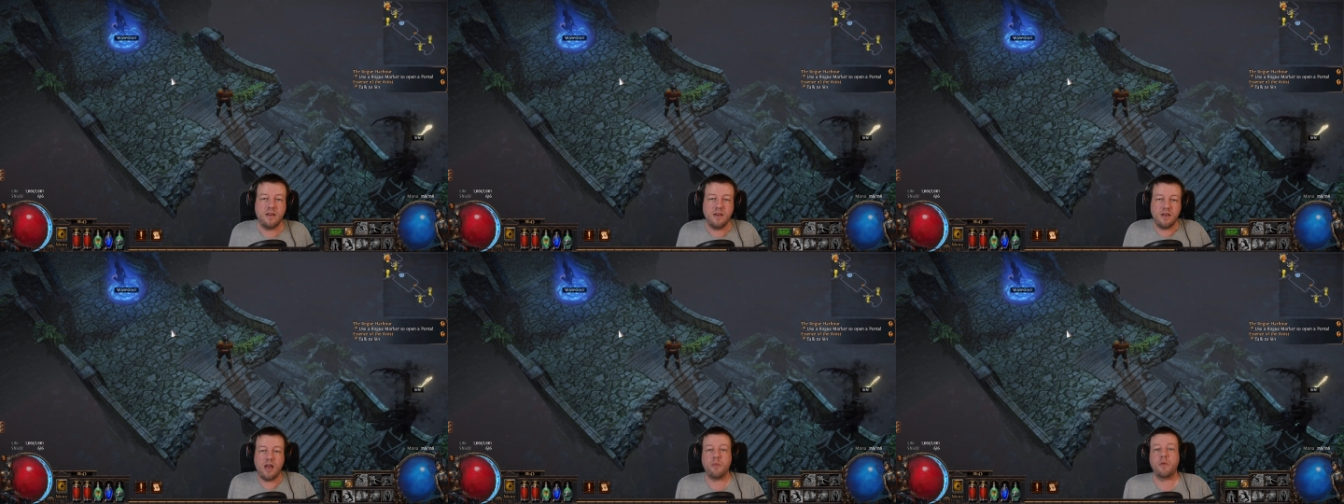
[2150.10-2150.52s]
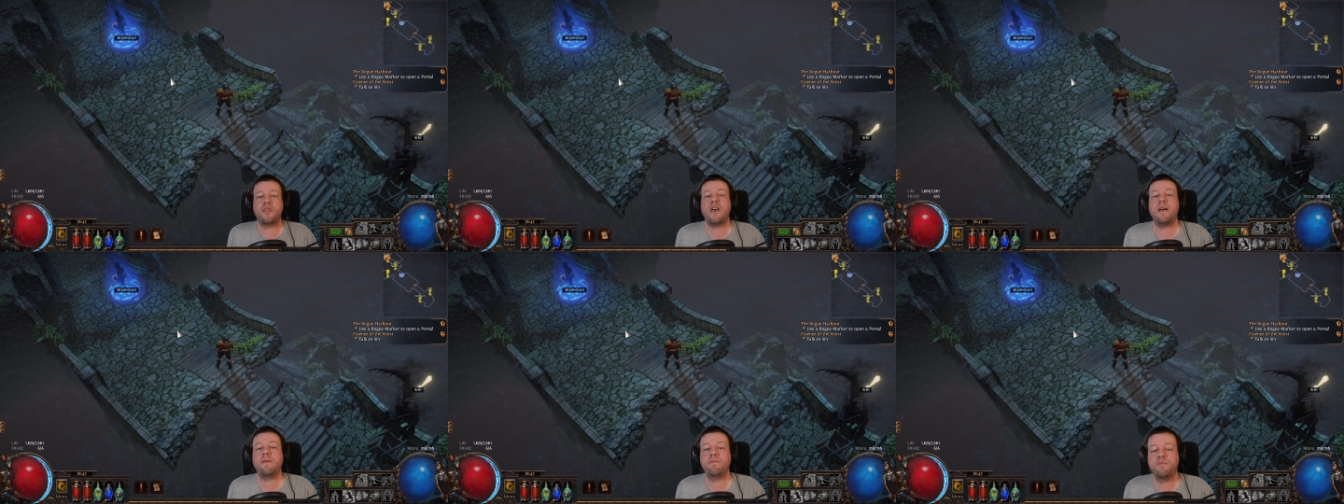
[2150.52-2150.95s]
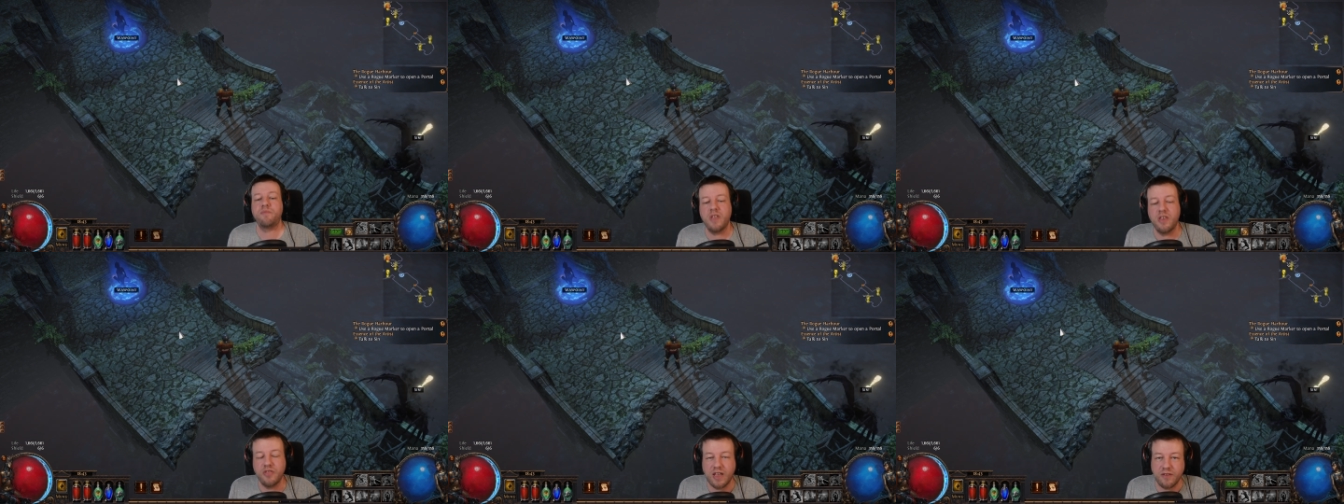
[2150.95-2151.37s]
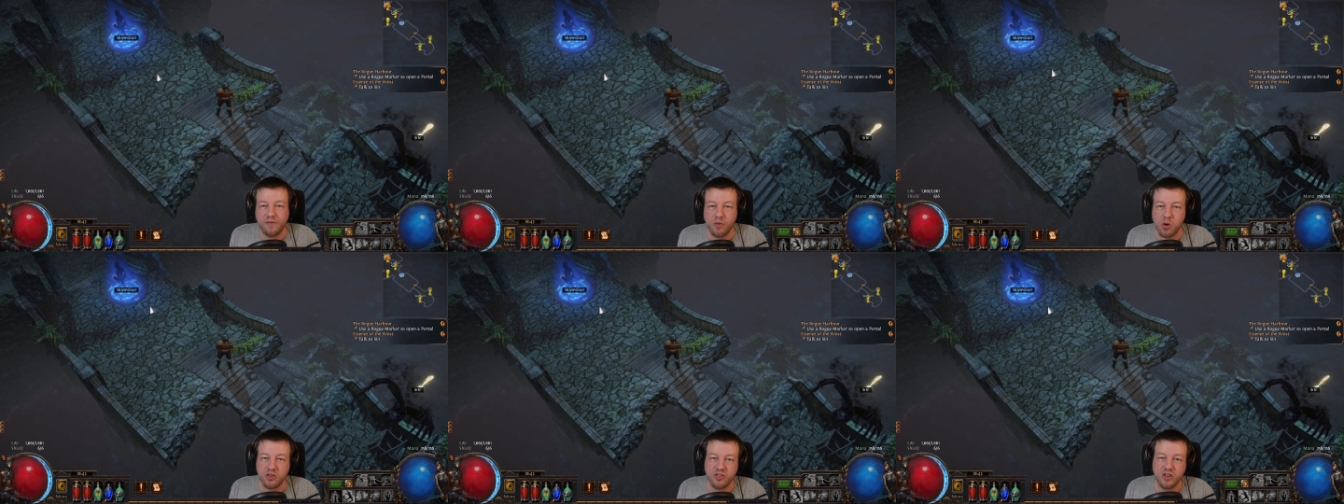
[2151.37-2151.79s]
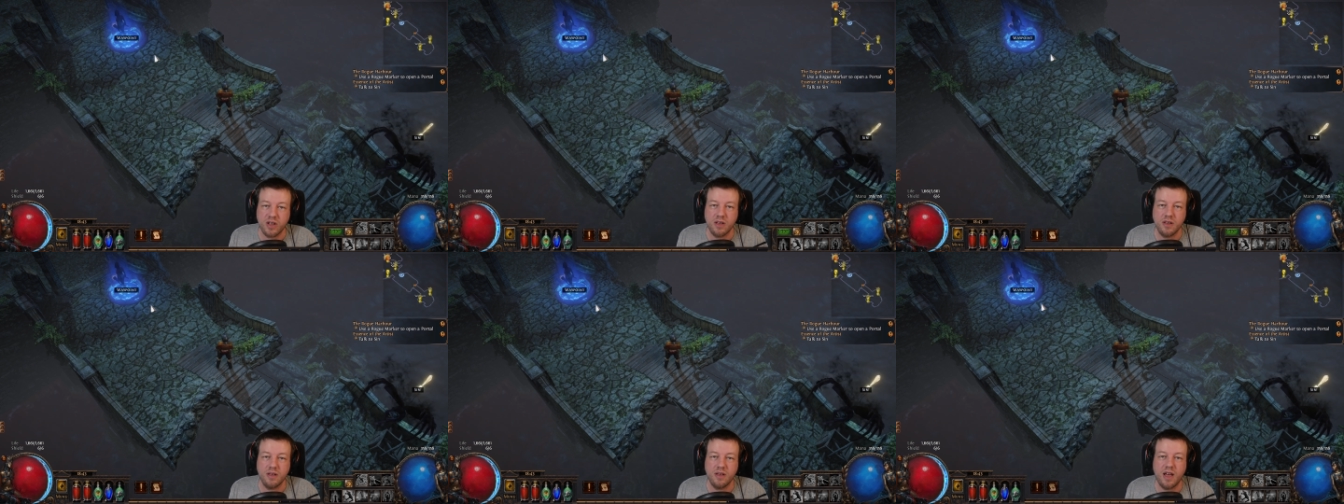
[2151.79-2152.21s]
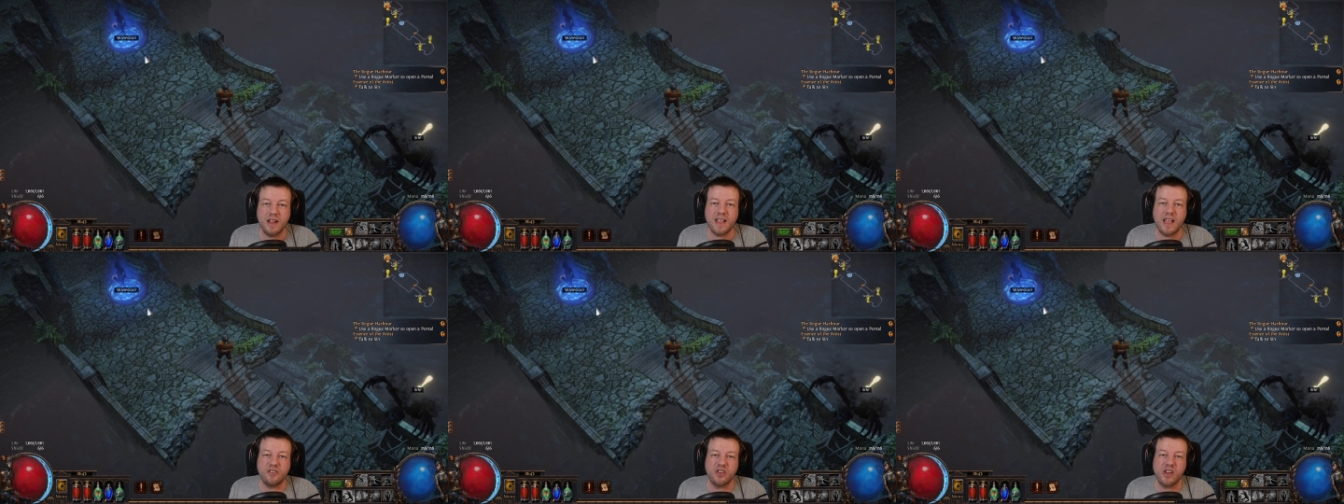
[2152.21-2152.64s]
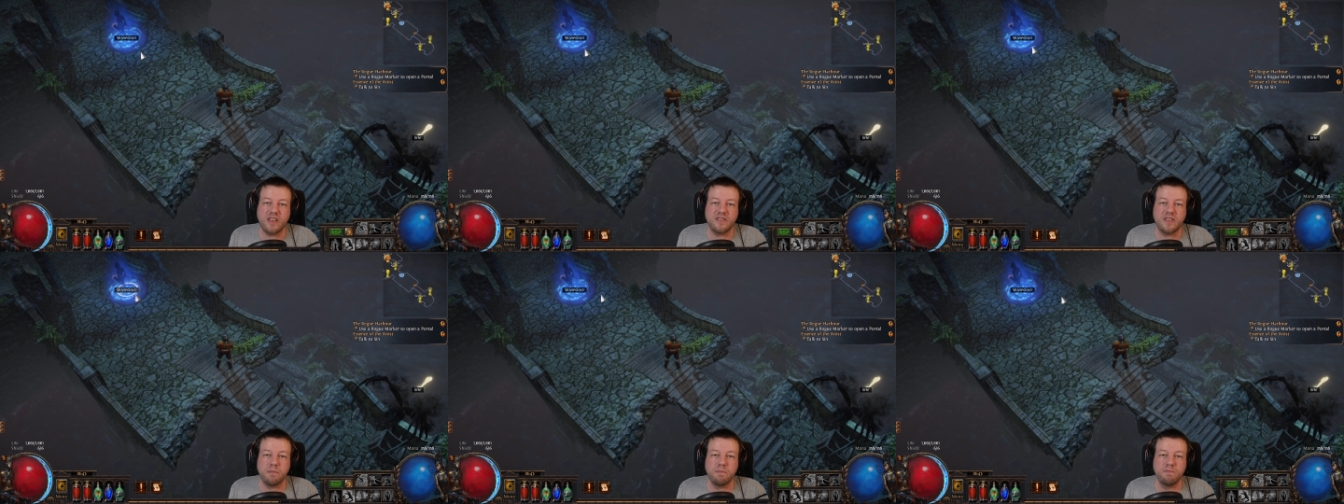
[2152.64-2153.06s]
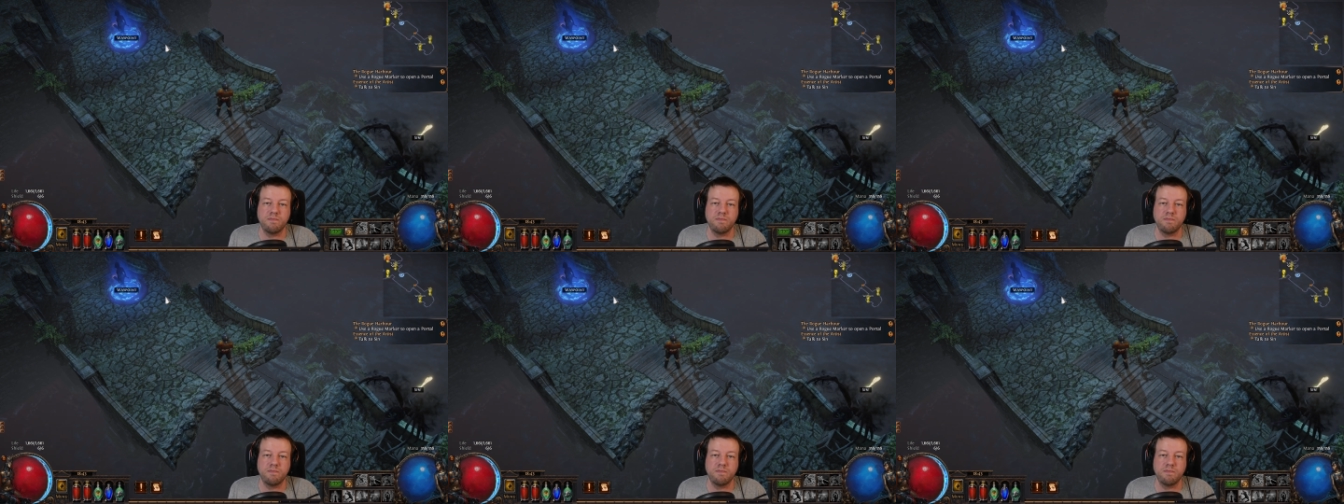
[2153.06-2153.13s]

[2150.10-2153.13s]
And with that, thank you for watching, and I'll catch you next time.